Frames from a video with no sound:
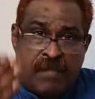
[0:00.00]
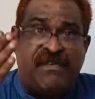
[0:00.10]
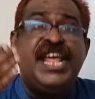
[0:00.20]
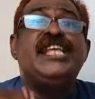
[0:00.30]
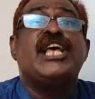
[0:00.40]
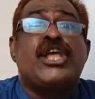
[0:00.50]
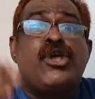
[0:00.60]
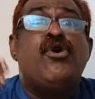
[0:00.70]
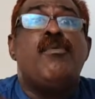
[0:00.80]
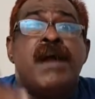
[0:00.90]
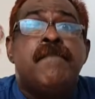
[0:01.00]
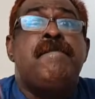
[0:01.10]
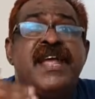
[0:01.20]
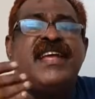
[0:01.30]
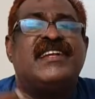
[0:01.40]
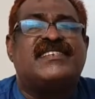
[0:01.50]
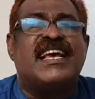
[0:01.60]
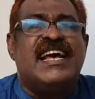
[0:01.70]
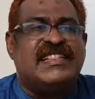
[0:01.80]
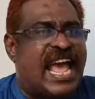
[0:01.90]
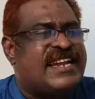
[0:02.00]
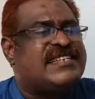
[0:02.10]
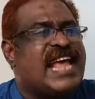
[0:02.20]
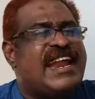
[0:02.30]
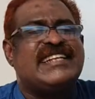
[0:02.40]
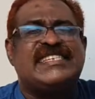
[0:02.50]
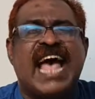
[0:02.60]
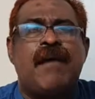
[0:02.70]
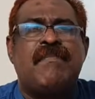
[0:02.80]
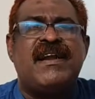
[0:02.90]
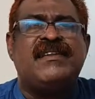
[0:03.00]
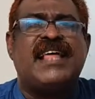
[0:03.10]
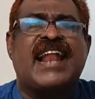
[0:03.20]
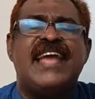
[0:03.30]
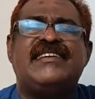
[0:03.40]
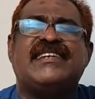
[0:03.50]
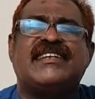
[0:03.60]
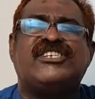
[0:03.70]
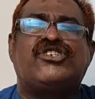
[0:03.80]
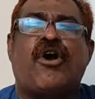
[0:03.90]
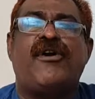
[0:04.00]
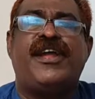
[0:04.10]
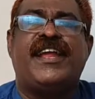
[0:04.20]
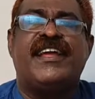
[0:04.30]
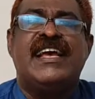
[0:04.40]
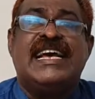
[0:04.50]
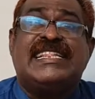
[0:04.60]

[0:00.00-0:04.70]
We the human beings. That is an example the writer is showing.